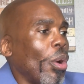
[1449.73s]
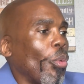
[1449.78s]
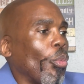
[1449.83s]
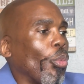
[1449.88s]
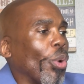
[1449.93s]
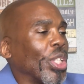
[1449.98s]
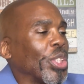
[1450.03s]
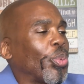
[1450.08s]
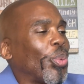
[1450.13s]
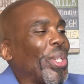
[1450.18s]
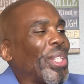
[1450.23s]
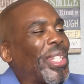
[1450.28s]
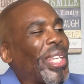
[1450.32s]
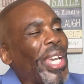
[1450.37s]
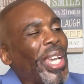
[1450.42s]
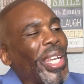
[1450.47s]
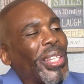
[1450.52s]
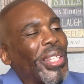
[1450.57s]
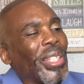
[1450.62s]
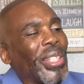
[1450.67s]
Once we
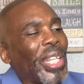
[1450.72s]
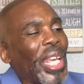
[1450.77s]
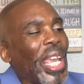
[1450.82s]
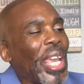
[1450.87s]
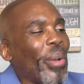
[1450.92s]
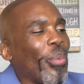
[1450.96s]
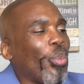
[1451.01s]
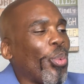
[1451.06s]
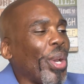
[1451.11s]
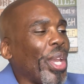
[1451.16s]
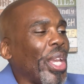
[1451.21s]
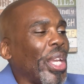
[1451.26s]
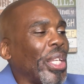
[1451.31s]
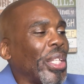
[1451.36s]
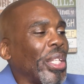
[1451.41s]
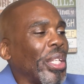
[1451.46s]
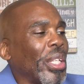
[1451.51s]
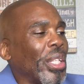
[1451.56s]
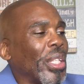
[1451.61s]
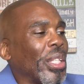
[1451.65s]
take the dead
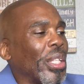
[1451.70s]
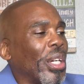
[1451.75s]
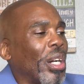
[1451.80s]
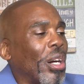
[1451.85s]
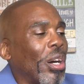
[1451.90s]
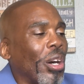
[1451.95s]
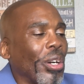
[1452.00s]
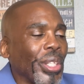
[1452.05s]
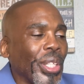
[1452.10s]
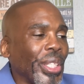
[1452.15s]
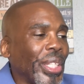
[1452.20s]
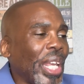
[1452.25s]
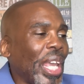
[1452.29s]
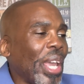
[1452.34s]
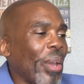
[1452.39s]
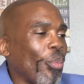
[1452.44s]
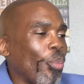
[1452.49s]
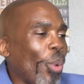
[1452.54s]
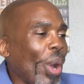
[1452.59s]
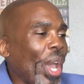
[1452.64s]
wing or the
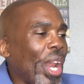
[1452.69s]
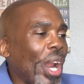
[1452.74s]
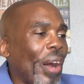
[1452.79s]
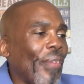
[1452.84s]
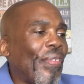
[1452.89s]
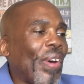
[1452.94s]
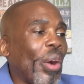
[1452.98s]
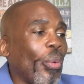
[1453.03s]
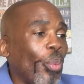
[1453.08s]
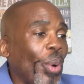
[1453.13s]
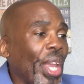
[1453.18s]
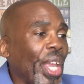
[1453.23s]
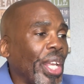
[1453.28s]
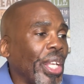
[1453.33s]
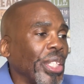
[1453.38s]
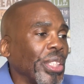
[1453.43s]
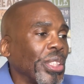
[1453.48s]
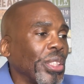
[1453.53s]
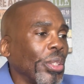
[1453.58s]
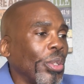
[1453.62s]
dead weight off our
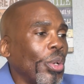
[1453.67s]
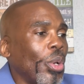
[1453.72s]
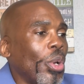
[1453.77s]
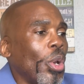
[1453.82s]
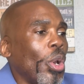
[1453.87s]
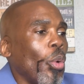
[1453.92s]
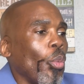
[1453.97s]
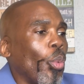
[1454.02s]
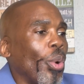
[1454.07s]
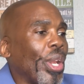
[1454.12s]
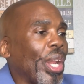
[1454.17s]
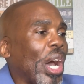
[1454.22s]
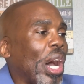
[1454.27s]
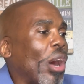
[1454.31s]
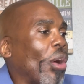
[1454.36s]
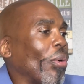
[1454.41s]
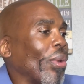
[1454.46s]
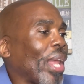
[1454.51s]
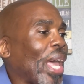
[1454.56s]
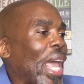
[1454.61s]
wings, we're not
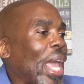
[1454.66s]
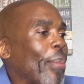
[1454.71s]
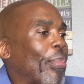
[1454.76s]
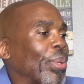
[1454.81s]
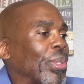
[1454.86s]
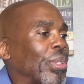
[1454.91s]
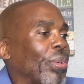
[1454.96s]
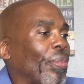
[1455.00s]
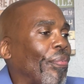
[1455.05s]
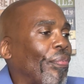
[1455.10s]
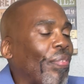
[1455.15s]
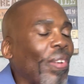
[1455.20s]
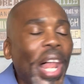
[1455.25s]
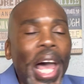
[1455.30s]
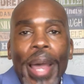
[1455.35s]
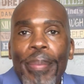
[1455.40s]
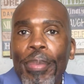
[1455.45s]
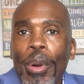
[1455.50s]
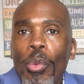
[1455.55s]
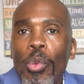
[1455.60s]
only able to
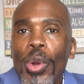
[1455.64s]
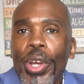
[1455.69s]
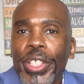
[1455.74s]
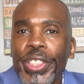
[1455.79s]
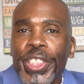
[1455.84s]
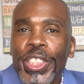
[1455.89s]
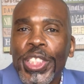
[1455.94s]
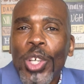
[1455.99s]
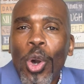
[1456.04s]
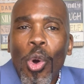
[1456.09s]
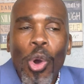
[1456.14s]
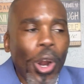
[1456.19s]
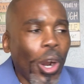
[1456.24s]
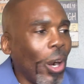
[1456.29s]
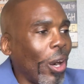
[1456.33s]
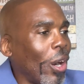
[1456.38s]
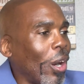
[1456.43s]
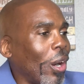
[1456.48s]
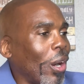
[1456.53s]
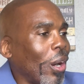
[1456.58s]
fly, but we'll soar.